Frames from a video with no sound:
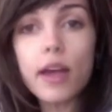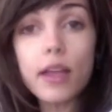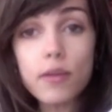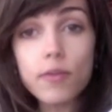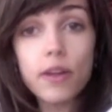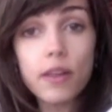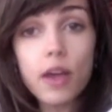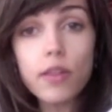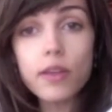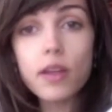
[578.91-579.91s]
I eat fairly
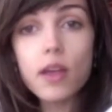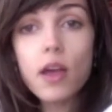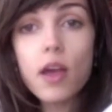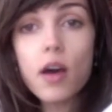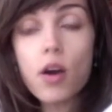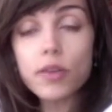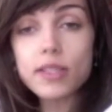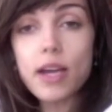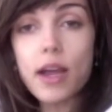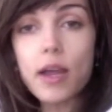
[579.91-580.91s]
healthy all the
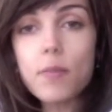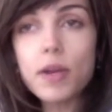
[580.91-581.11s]
time,